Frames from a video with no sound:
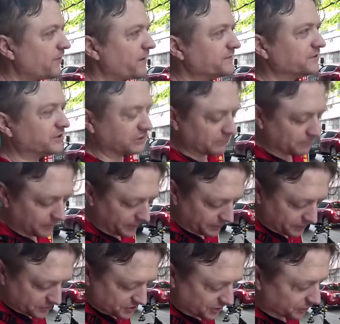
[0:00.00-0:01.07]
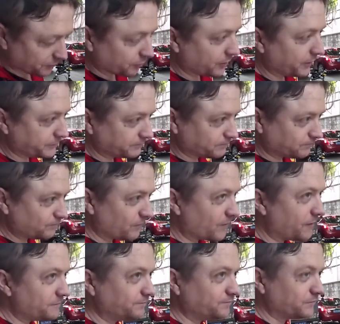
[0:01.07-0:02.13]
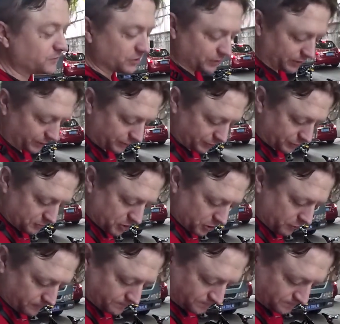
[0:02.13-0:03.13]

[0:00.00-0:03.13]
as somebody that's on the run, on the commute,